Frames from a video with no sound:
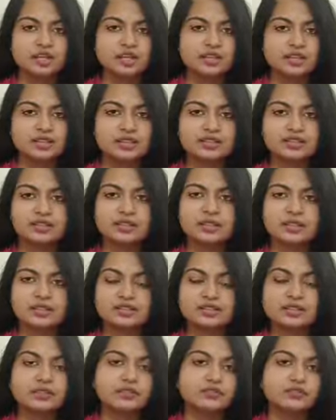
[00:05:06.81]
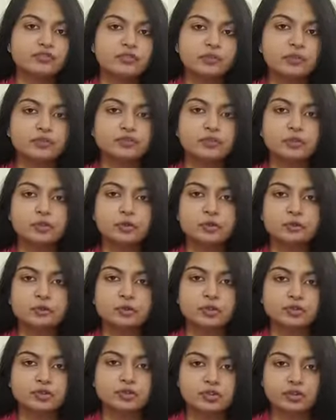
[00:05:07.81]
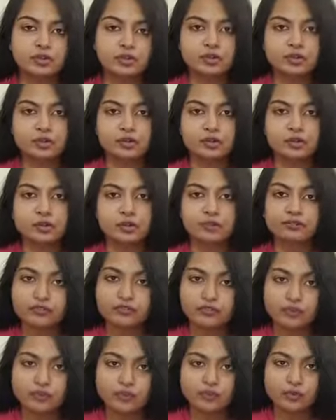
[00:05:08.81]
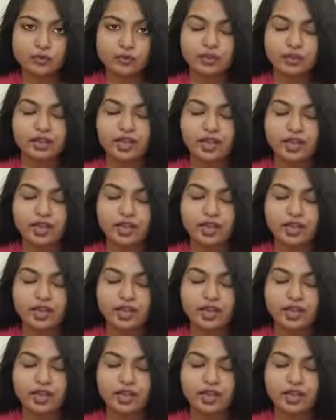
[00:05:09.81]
easily sit in front of the computer in your comfort zone